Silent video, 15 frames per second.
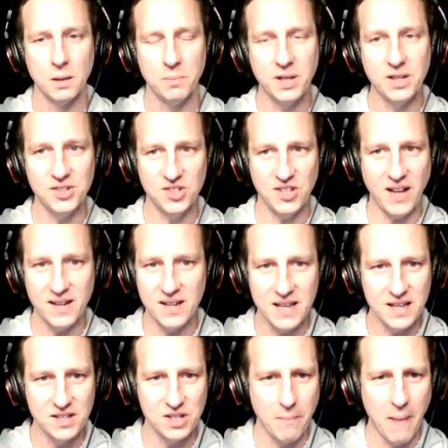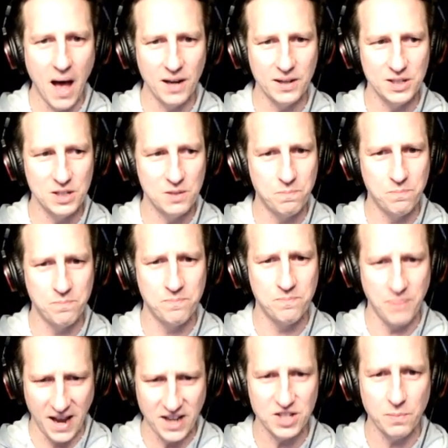Because Sandy is the Marlins'
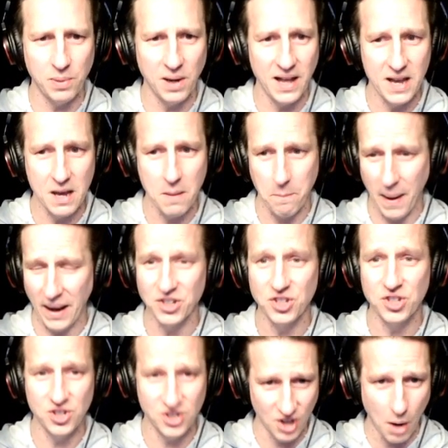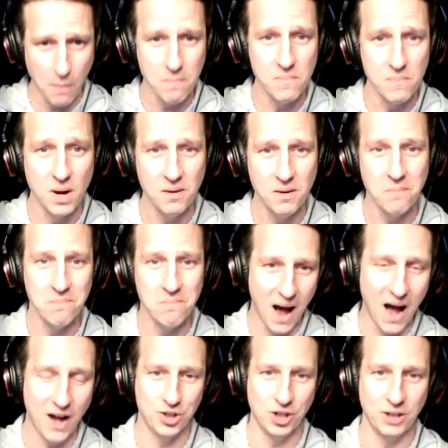best player by some
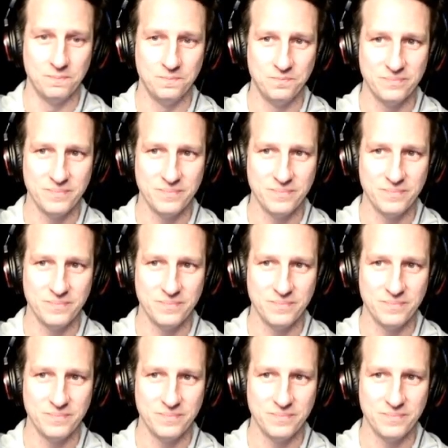margin.